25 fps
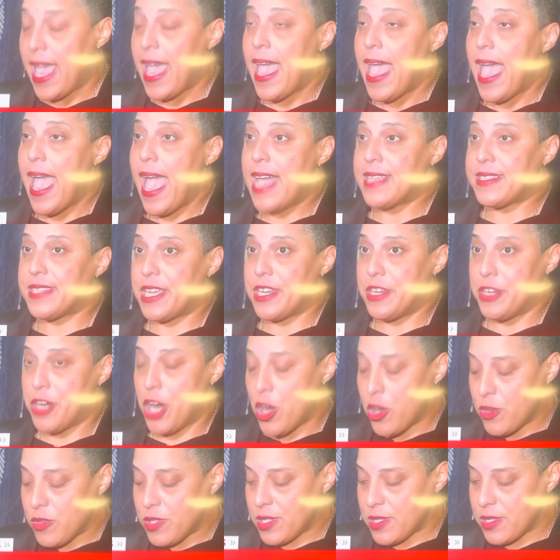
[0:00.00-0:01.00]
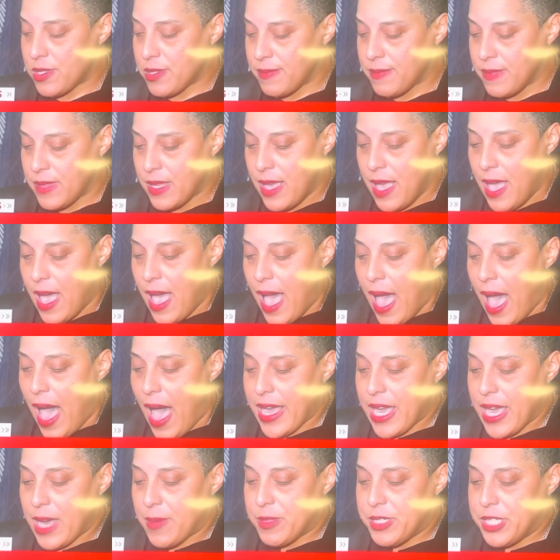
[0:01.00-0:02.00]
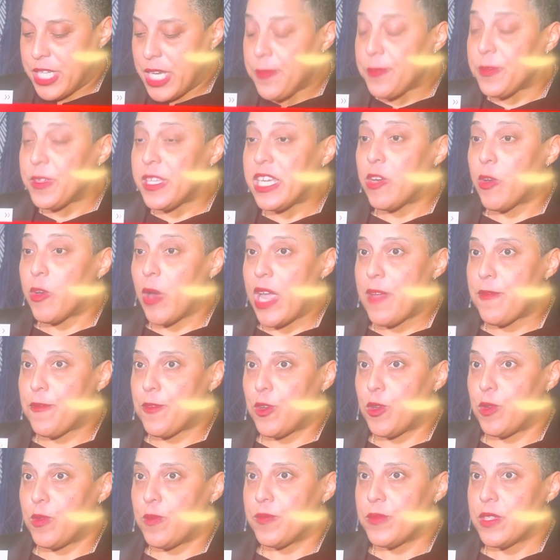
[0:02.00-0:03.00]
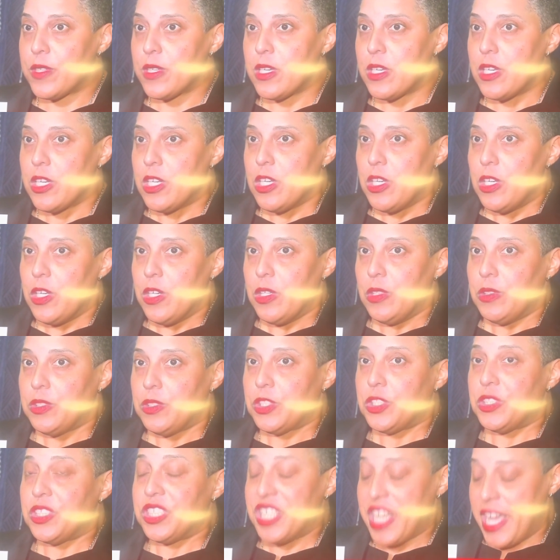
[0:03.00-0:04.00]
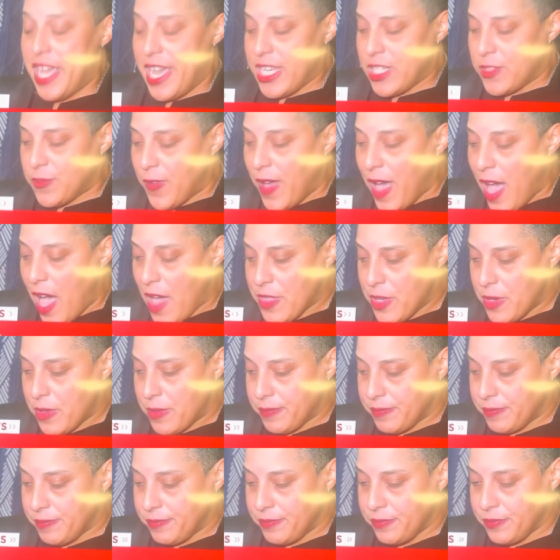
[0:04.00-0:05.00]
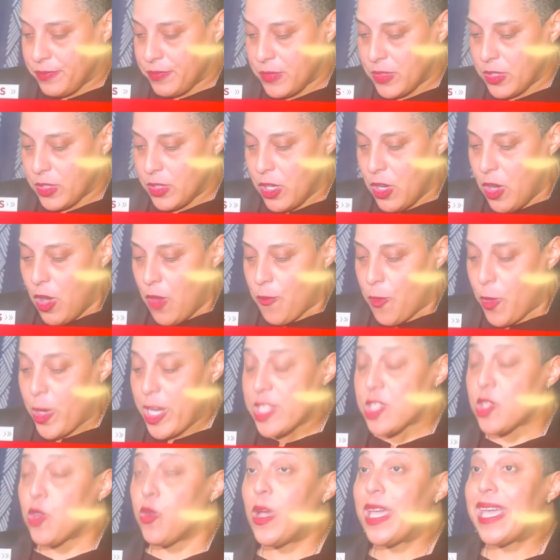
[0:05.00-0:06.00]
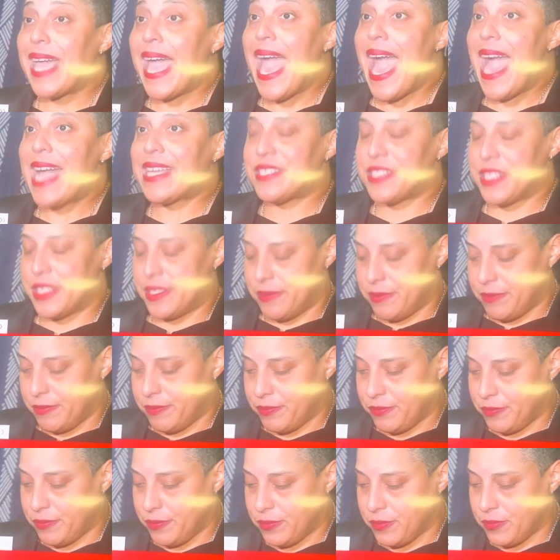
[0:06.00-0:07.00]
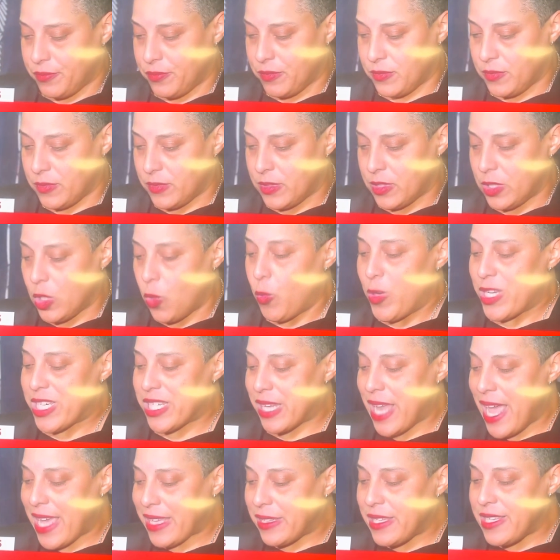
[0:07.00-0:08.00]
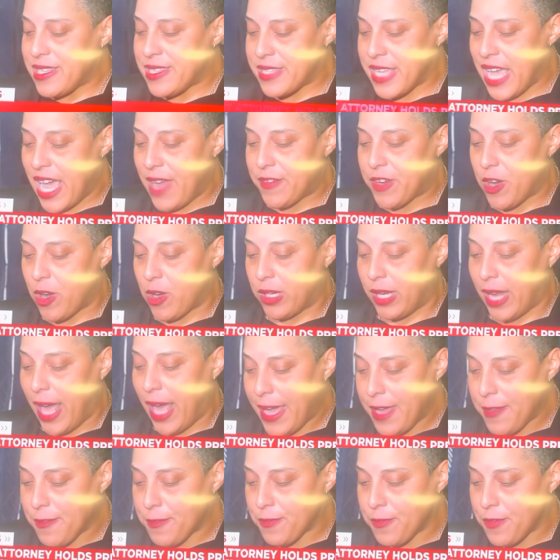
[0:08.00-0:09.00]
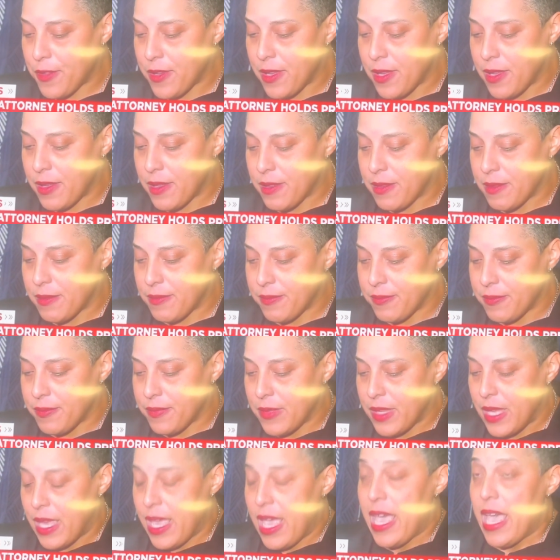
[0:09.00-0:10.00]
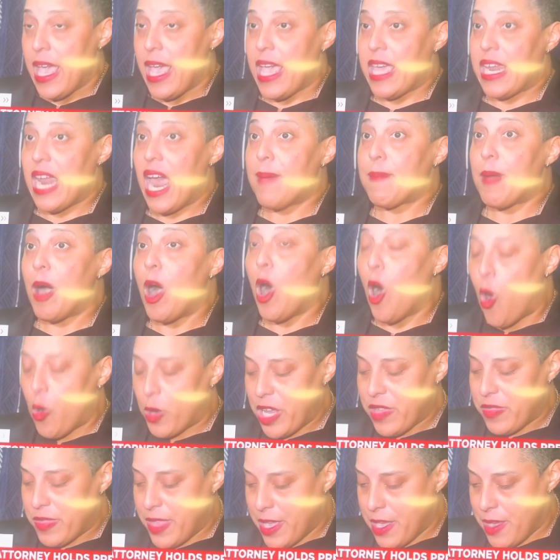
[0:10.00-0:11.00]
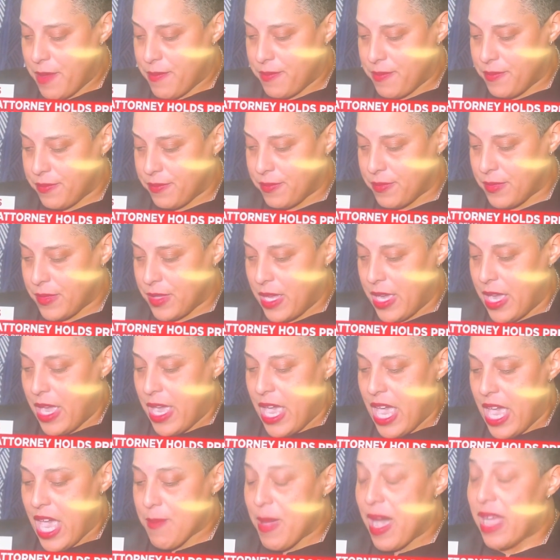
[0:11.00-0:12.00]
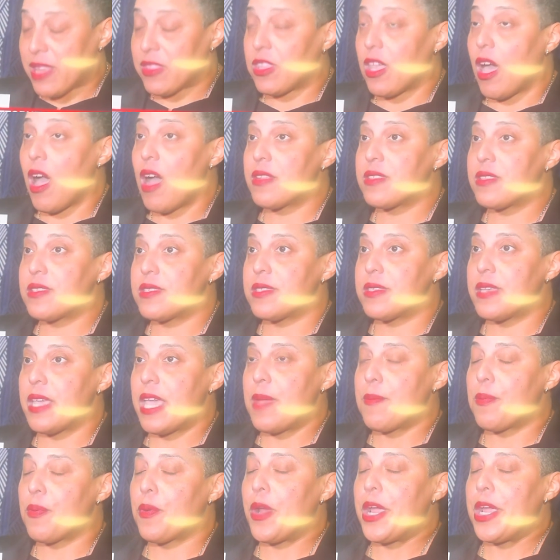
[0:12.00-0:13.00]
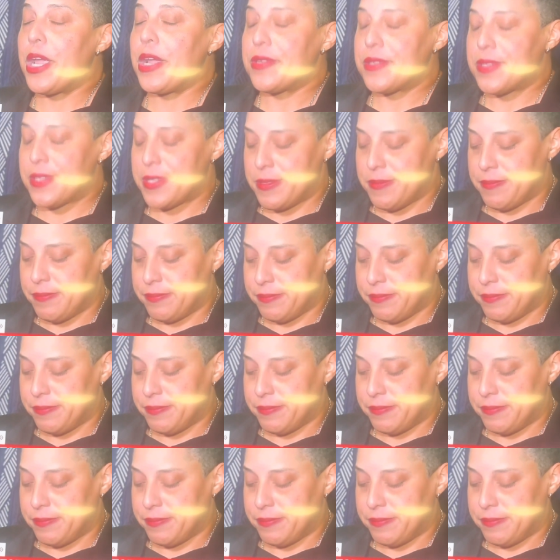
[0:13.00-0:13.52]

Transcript: As a nurse, I am deeply grateful to Janae's father for his quick action, which likely saved her life, and I'm holding them in my thoughts and prayers.